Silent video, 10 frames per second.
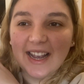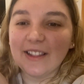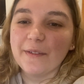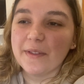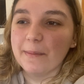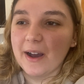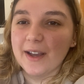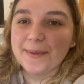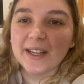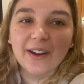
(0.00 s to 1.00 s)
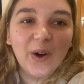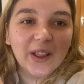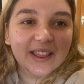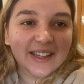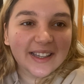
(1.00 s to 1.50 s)
I love the vibes and
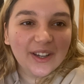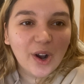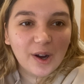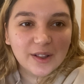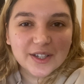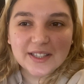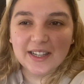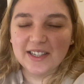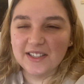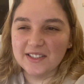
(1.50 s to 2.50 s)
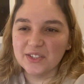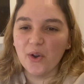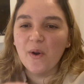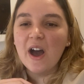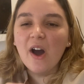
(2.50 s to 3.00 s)
all the colors, like it's
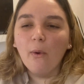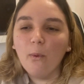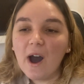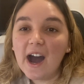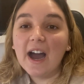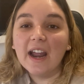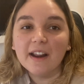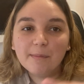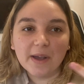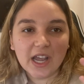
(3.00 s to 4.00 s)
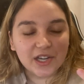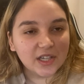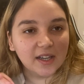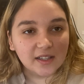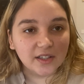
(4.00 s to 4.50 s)
so white and beige,
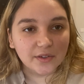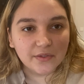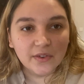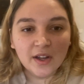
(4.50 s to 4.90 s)
I love.